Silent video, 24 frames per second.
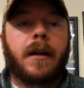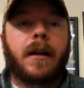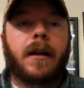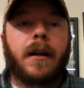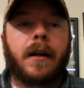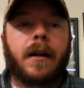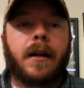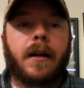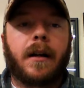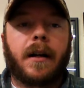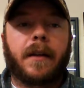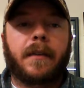
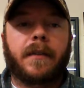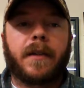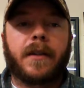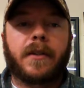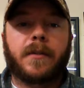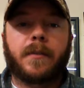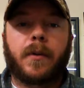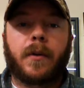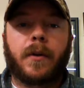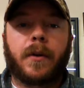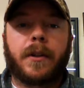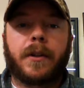At
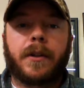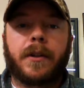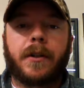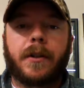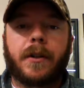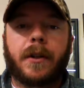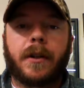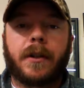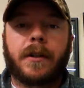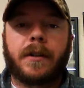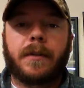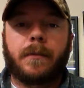this point,
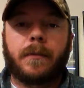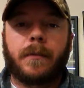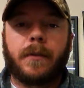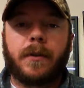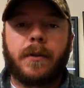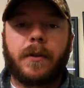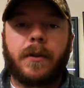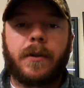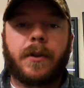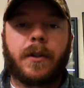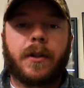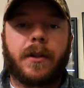you're gonna
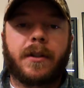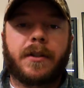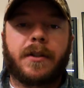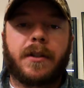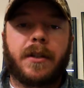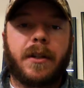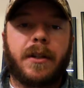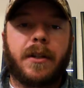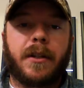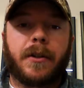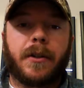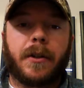
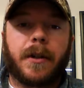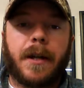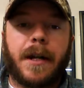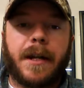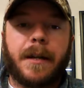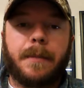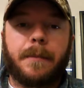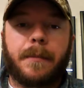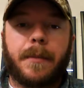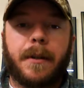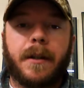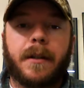see your
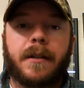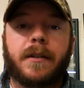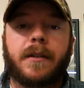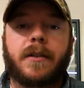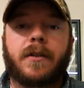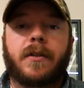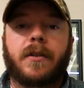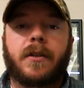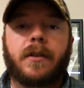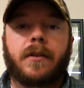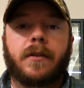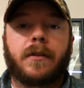8
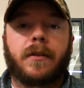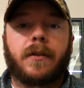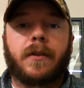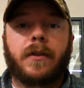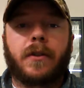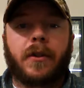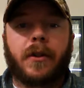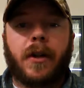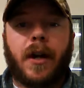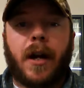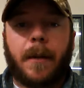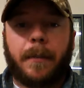bits
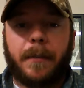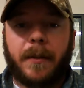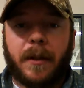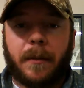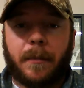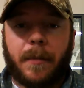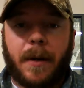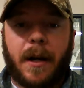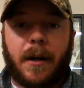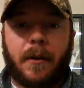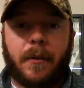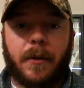and your
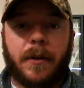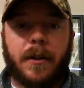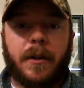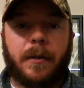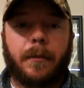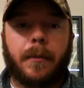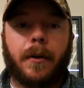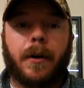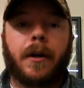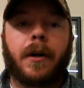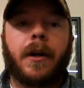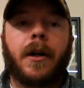optic power
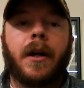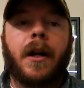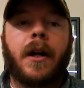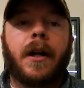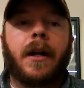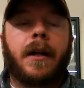number